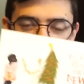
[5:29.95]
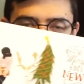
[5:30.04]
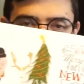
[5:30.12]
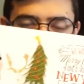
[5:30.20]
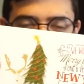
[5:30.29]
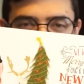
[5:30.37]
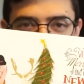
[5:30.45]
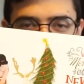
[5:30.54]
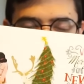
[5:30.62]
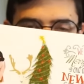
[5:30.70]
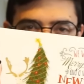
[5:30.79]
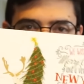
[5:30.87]
Thank you for
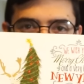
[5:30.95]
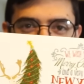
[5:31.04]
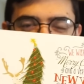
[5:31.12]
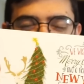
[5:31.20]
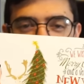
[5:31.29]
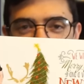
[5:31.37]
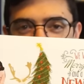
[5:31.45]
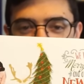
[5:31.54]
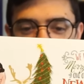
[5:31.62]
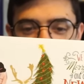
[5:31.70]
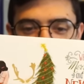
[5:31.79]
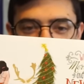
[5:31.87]
this
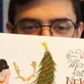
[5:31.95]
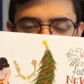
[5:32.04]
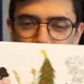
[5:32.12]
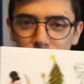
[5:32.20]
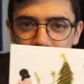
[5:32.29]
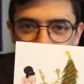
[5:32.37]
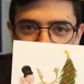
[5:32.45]
self-designed Christmas